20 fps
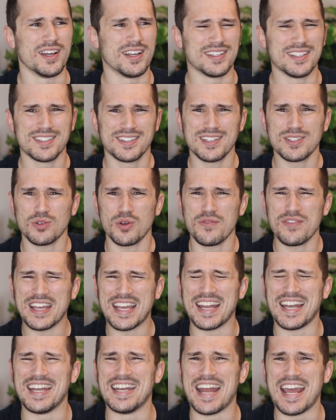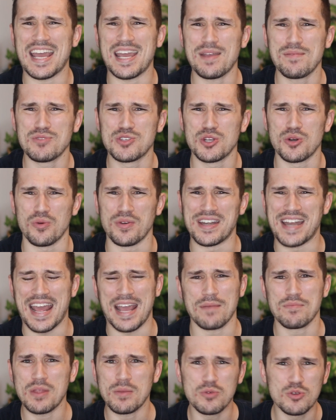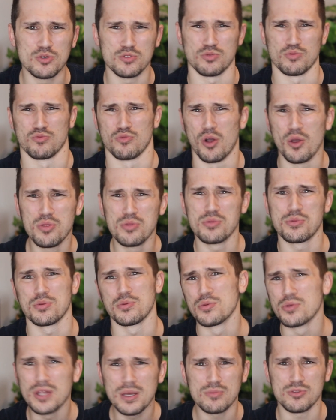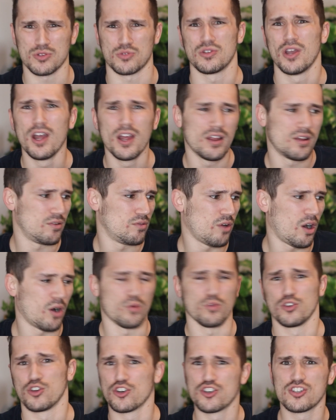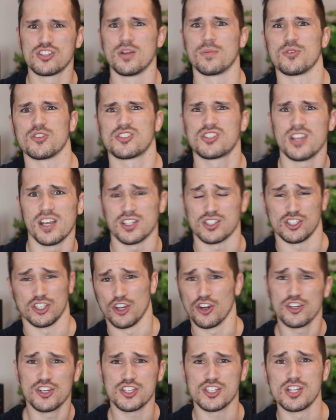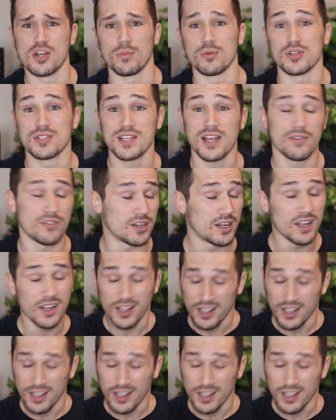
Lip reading: These things don't even get names. You don't name them. You just run through them. Just, oh, you're just number 6. You're just number 7.